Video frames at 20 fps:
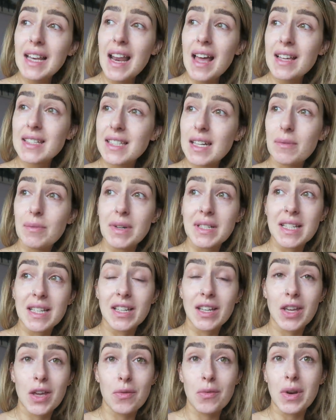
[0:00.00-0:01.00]
the last time I did
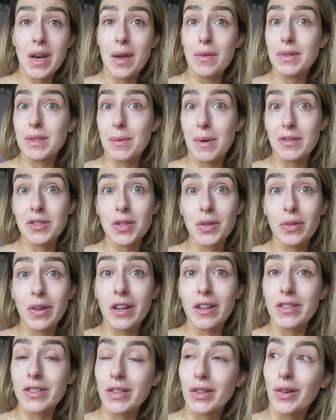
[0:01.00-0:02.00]
a Q&A was about two
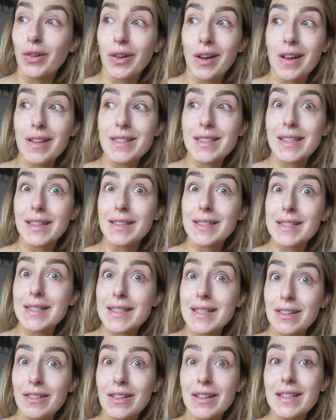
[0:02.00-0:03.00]
years ago, guys. Like,
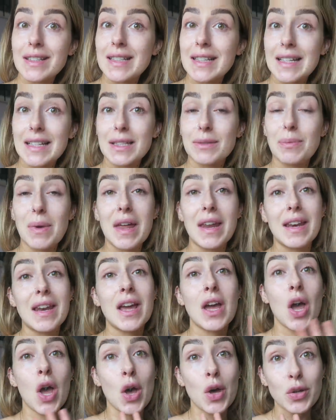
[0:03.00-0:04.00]
seriously, it's been
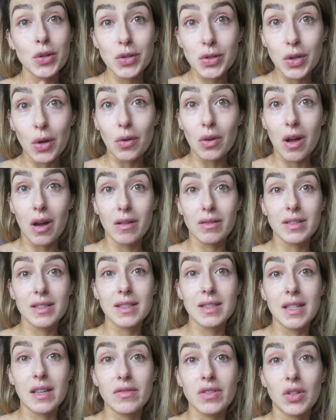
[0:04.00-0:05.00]
so long
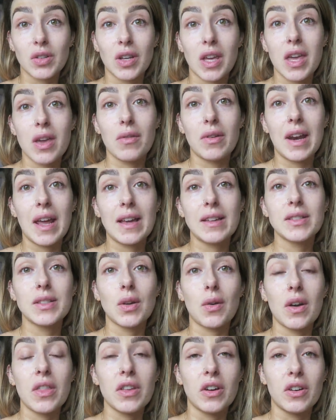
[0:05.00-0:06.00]
since I've done a Q&A.
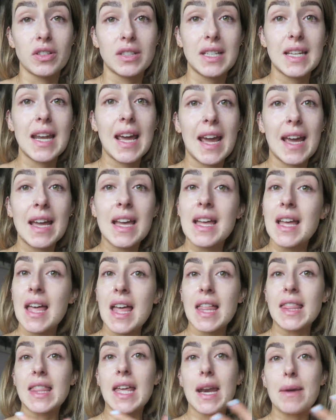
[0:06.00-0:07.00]
So I thought today
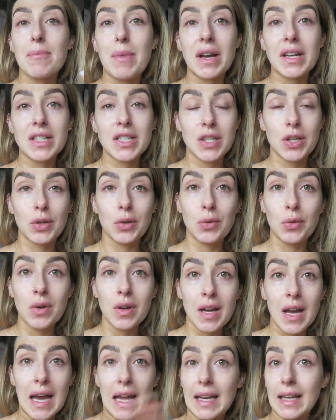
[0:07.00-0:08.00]
that I might do
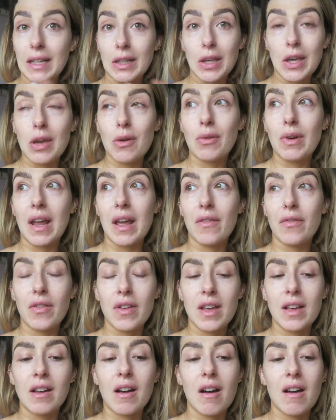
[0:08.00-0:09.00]
a little Q&A for
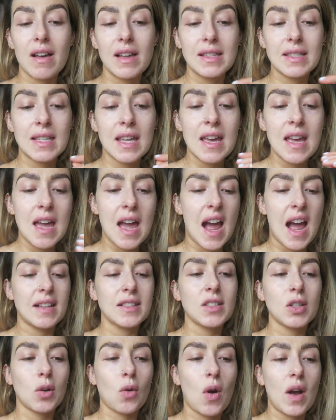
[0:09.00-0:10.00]
you guys.
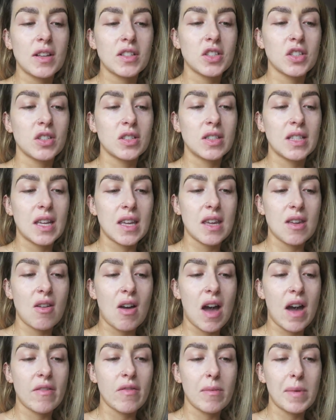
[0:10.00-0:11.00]
some questions that you
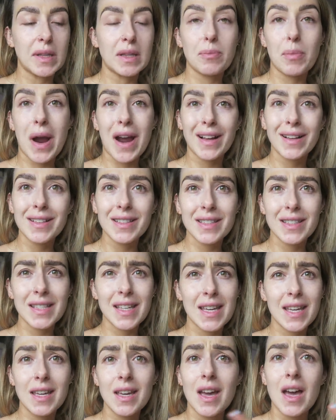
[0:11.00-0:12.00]
have about the
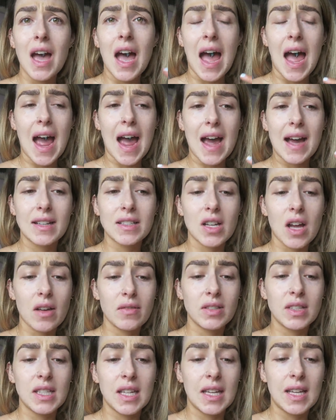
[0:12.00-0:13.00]
pregnancy. And
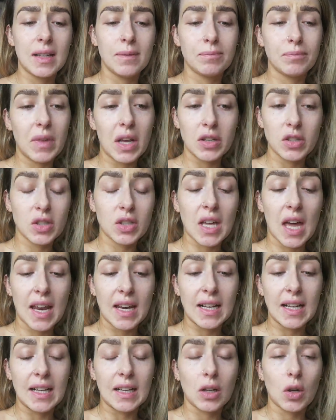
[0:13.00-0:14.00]
I've seen, I just
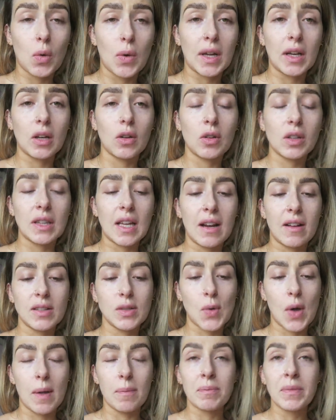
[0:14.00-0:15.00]
had a little quick look there
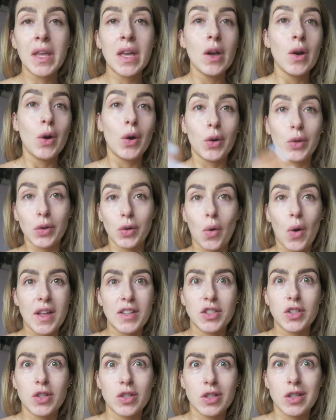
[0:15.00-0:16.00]
as well. Other
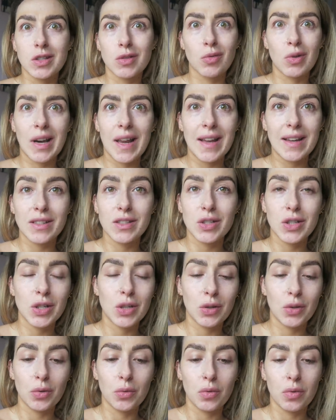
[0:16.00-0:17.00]
questions just relating
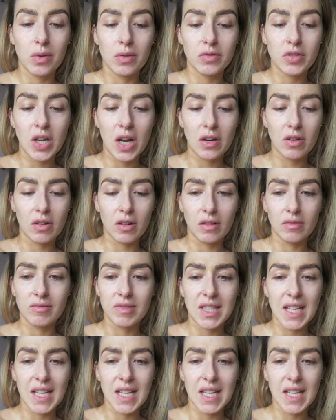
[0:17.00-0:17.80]
to general